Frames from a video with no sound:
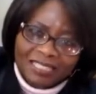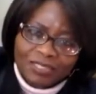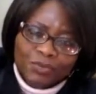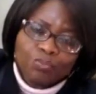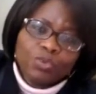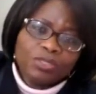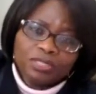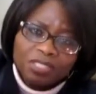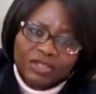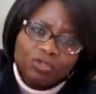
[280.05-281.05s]
this
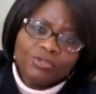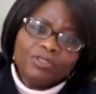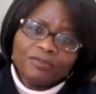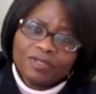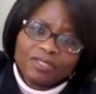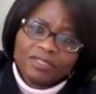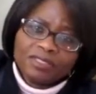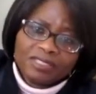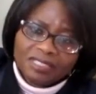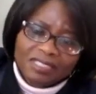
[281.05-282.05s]
world, this universe,
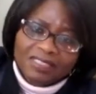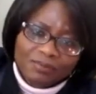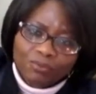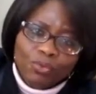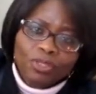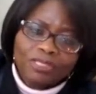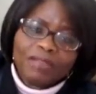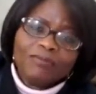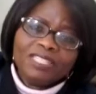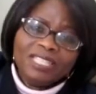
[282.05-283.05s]
this world
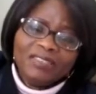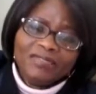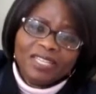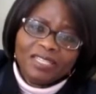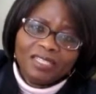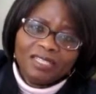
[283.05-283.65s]
that we live in,